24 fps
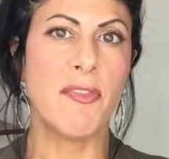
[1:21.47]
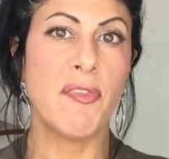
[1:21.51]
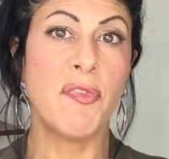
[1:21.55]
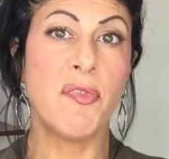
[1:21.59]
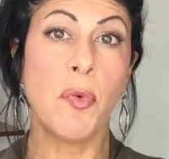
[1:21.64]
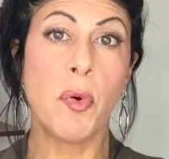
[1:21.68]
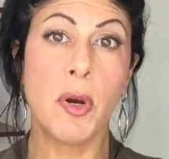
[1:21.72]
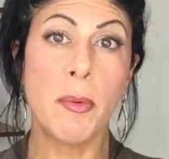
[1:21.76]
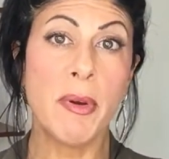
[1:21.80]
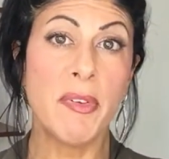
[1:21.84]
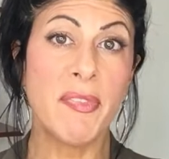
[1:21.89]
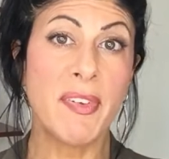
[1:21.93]

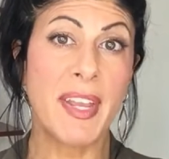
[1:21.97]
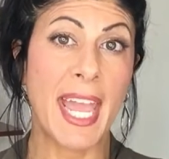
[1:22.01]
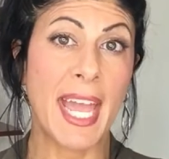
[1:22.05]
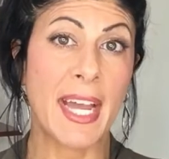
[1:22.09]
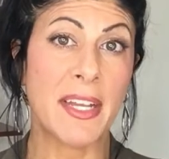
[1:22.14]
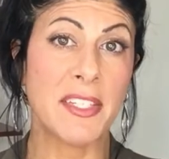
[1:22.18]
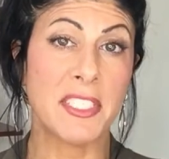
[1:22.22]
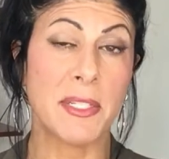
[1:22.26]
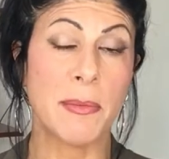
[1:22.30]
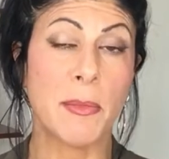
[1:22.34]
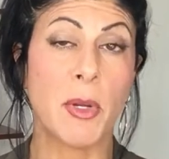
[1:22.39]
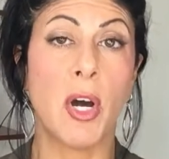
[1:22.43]
form of
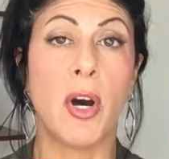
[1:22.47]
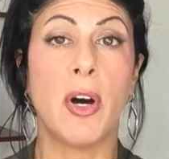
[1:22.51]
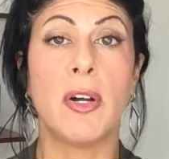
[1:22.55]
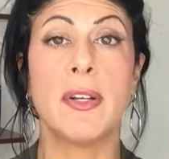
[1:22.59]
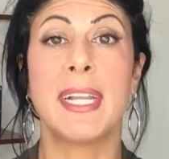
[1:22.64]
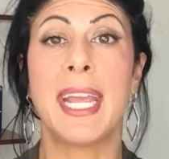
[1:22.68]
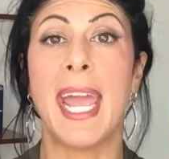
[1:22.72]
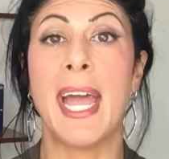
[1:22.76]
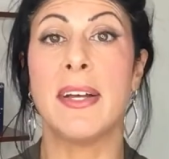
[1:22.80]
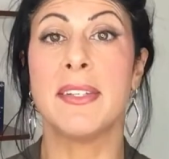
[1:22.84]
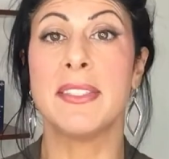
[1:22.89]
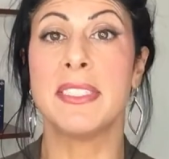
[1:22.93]
calcium
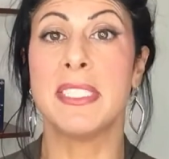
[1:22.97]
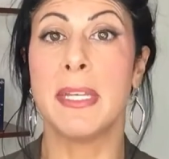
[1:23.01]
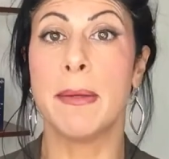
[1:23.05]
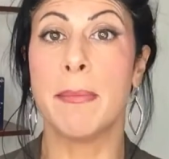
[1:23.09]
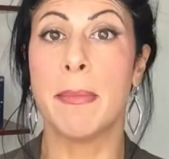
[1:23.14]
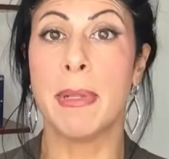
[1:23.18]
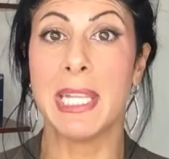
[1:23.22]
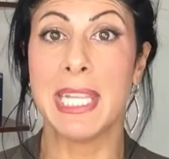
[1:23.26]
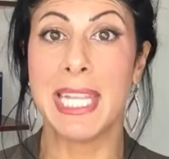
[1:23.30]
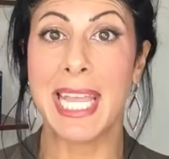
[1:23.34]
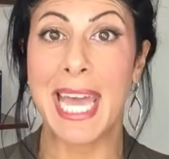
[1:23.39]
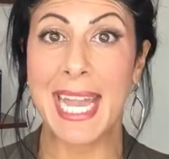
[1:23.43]
called
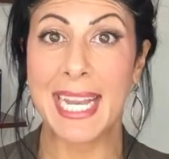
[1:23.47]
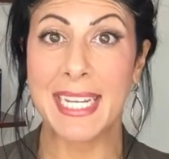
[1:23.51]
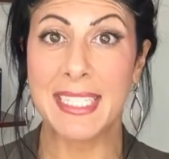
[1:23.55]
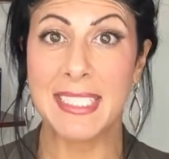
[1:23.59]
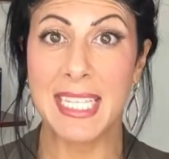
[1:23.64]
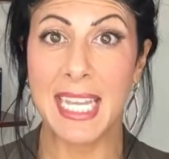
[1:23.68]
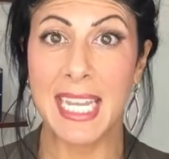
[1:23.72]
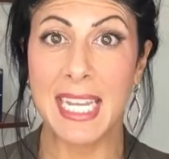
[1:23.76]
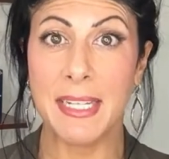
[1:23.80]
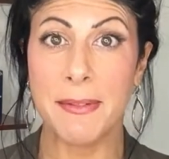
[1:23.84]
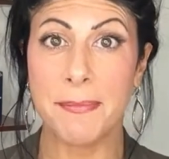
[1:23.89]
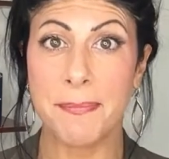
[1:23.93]
calcium
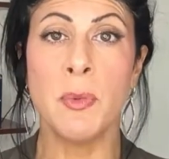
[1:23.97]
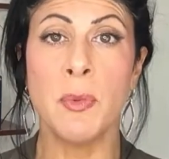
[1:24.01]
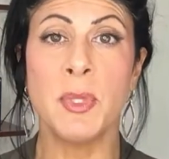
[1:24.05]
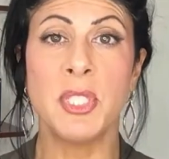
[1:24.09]
lactate,